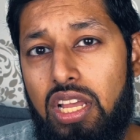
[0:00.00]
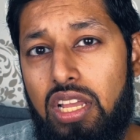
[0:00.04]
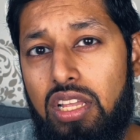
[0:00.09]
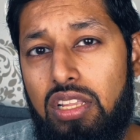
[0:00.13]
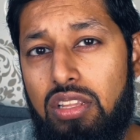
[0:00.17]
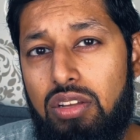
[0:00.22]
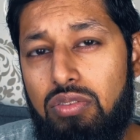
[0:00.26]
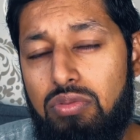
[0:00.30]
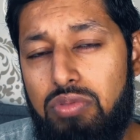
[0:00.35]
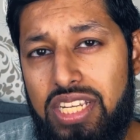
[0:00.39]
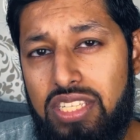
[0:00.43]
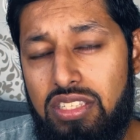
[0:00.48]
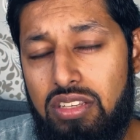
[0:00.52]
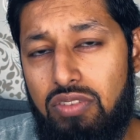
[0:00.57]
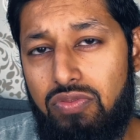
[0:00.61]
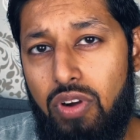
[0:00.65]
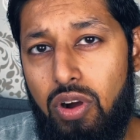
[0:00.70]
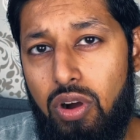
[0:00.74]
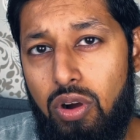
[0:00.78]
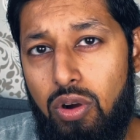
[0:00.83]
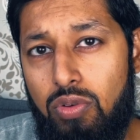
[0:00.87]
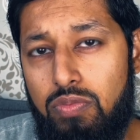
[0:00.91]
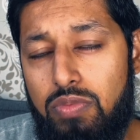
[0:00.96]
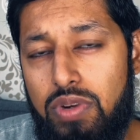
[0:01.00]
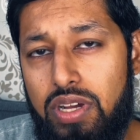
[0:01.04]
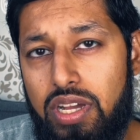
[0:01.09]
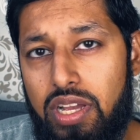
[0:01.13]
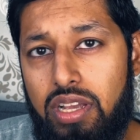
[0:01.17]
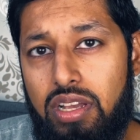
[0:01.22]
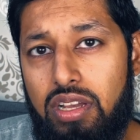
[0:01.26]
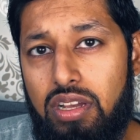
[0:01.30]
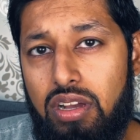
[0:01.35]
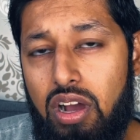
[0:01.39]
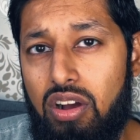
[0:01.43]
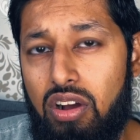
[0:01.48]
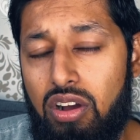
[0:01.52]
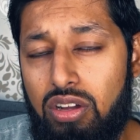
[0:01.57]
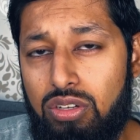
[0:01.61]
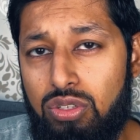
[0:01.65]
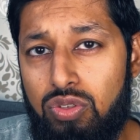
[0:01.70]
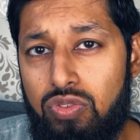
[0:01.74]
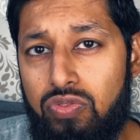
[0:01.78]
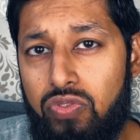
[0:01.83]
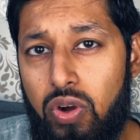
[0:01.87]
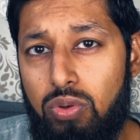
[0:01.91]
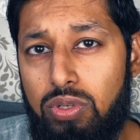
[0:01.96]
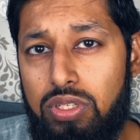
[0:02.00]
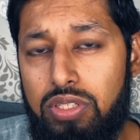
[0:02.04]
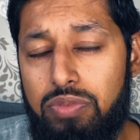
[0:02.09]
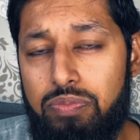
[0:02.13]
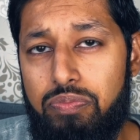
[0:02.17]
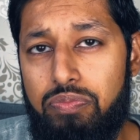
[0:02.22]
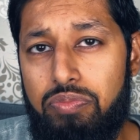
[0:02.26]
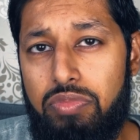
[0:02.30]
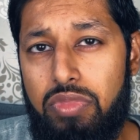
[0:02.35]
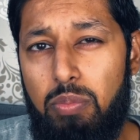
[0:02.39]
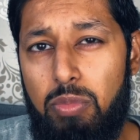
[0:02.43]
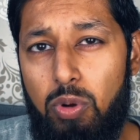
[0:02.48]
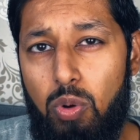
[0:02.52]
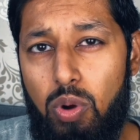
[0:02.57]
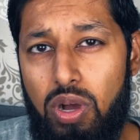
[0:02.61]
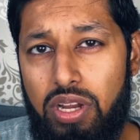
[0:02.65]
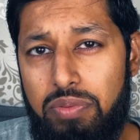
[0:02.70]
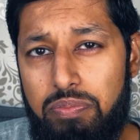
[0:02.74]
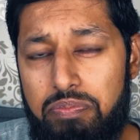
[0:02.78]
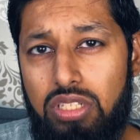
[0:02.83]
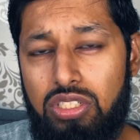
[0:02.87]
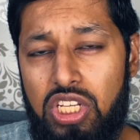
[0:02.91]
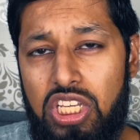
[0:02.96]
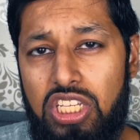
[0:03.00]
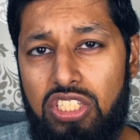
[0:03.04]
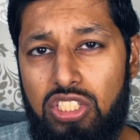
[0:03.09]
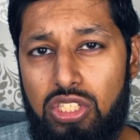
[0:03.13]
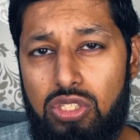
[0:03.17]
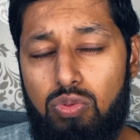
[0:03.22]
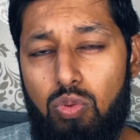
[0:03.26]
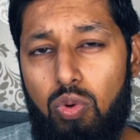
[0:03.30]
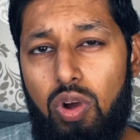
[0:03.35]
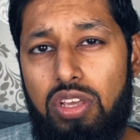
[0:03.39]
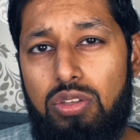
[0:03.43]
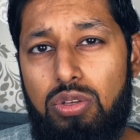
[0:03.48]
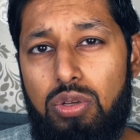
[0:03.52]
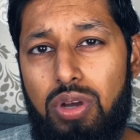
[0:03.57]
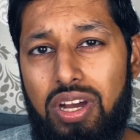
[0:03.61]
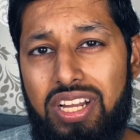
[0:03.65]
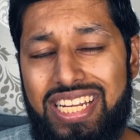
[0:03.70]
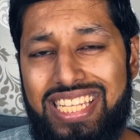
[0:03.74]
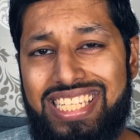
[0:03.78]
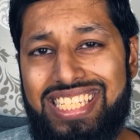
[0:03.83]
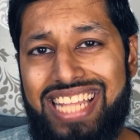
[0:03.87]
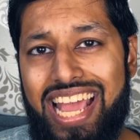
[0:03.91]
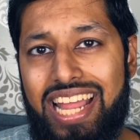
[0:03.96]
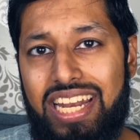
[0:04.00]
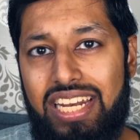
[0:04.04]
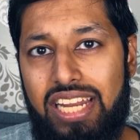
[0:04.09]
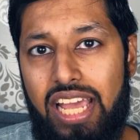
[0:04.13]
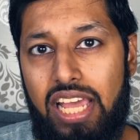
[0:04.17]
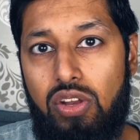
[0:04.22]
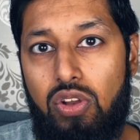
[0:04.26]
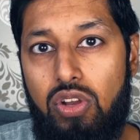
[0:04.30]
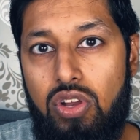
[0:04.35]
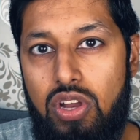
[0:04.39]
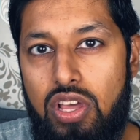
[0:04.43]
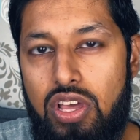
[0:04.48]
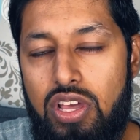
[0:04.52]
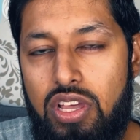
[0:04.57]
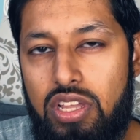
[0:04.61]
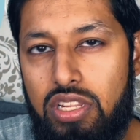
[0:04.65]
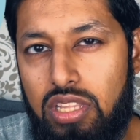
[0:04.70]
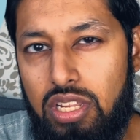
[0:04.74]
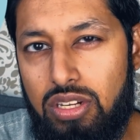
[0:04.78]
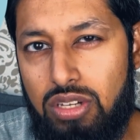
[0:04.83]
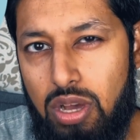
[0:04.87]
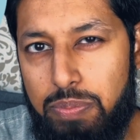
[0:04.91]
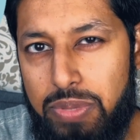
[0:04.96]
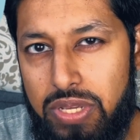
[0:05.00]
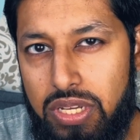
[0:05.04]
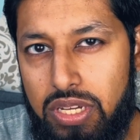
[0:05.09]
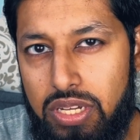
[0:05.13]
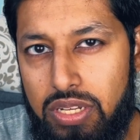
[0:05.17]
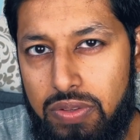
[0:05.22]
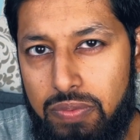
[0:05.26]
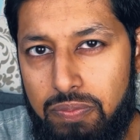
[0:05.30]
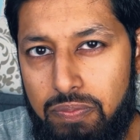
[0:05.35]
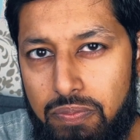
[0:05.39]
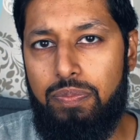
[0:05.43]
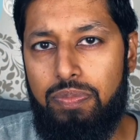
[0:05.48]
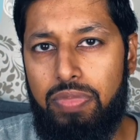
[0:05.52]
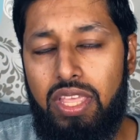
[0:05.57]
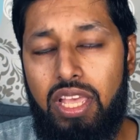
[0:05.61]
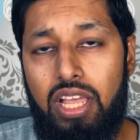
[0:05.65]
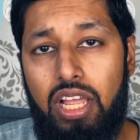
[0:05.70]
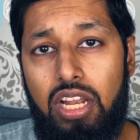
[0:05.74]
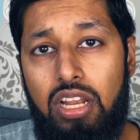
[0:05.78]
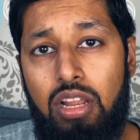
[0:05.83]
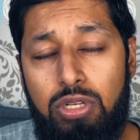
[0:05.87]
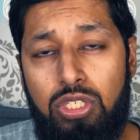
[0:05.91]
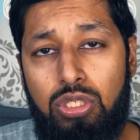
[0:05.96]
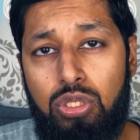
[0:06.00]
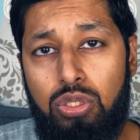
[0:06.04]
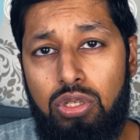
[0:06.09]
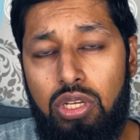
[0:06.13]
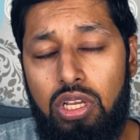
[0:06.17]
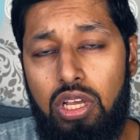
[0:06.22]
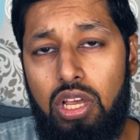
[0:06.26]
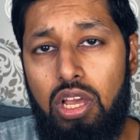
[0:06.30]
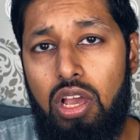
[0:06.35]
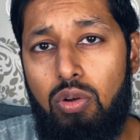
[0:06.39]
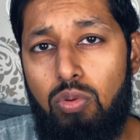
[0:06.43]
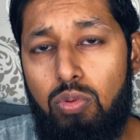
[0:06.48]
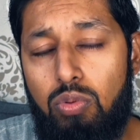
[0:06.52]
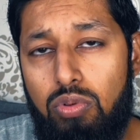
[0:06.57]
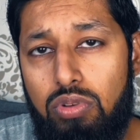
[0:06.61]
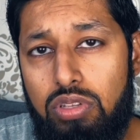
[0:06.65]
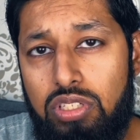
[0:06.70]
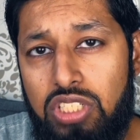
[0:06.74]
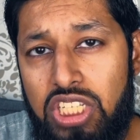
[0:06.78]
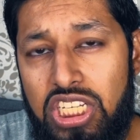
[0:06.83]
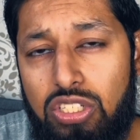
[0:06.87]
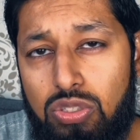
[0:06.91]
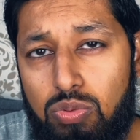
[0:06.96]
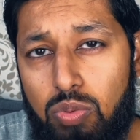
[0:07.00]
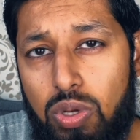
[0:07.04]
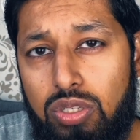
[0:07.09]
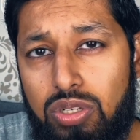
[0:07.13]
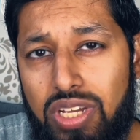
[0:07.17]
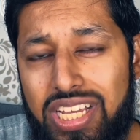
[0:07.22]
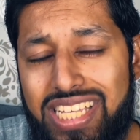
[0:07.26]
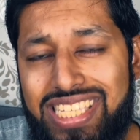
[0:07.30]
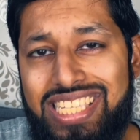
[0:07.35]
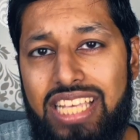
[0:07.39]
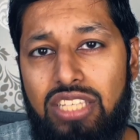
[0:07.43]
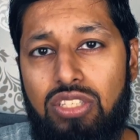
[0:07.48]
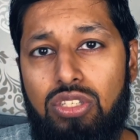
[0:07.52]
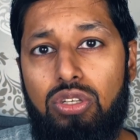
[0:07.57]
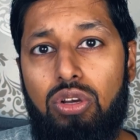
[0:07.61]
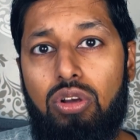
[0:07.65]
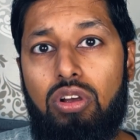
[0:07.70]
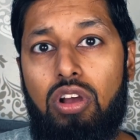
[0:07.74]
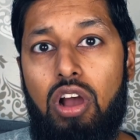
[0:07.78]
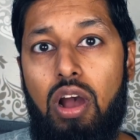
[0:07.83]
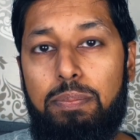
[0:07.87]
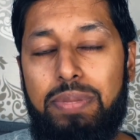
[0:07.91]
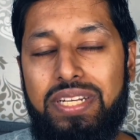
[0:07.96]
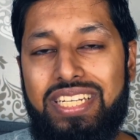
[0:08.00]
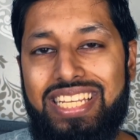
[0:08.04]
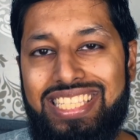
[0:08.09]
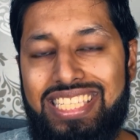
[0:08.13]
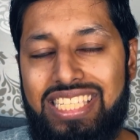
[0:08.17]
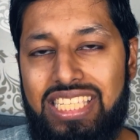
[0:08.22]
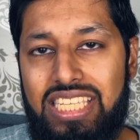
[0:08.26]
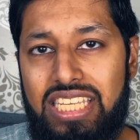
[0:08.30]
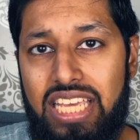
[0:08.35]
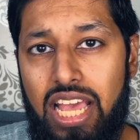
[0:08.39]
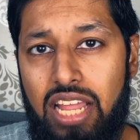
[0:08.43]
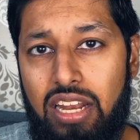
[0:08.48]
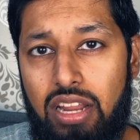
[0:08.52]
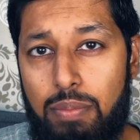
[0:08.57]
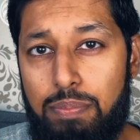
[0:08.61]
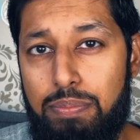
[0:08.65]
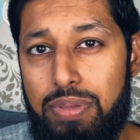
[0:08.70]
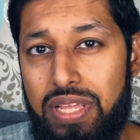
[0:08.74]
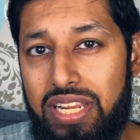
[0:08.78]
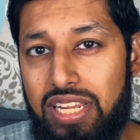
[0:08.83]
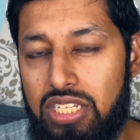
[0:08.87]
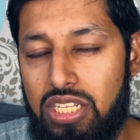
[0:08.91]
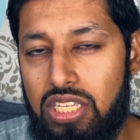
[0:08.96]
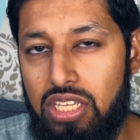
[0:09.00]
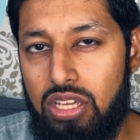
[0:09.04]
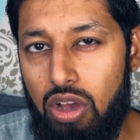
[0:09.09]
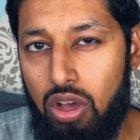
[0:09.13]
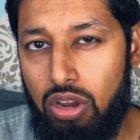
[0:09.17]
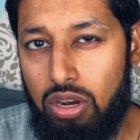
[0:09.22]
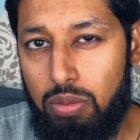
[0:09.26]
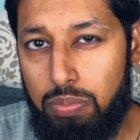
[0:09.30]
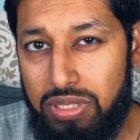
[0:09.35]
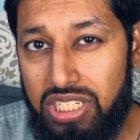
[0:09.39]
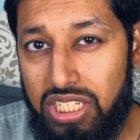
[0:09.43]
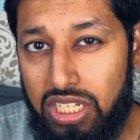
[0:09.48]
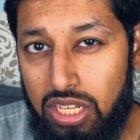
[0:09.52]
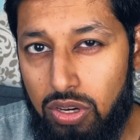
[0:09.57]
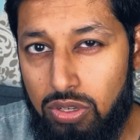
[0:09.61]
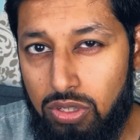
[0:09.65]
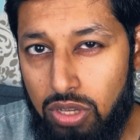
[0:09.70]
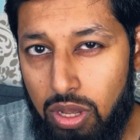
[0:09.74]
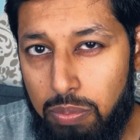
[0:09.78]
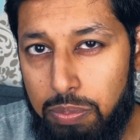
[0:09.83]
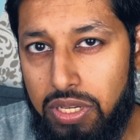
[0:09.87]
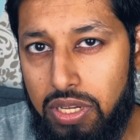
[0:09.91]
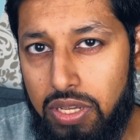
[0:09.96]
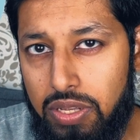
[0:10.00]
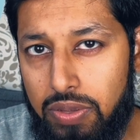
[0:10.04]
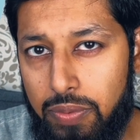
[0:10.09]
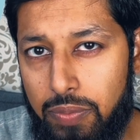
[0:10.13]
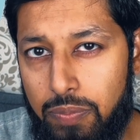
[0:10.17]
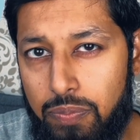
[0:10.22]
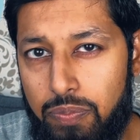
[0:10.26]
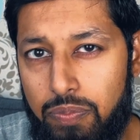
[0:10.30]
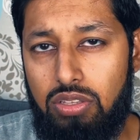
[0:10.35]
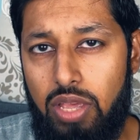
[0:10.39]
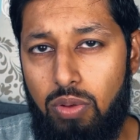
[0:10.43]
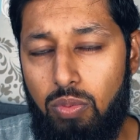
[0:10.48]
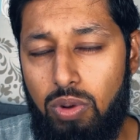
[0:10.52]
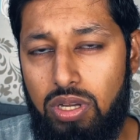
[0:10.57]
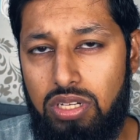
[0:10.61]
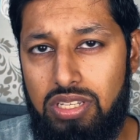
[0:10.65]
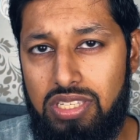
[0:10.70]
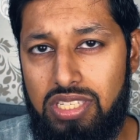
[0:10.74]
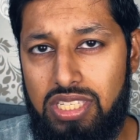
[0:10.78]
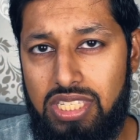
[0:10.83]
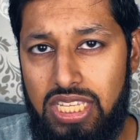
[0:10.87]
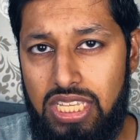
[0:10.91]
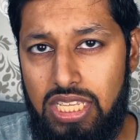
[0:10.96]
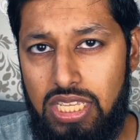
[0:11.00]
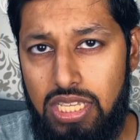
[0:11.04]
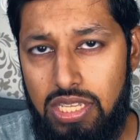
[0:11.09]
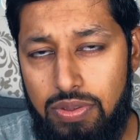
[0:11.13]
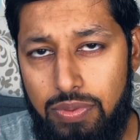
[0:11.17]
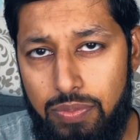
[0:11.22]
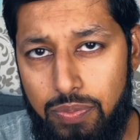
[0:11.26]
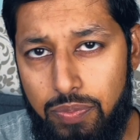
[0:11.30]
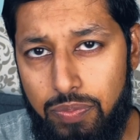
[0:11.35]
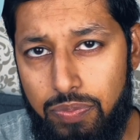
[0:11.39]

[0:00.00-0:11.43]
The reason for homework are twofold. Number one, teachers want you to understand and learn the topic. And number two, teachers want to assess your competency and ability on a particular topic. They want to see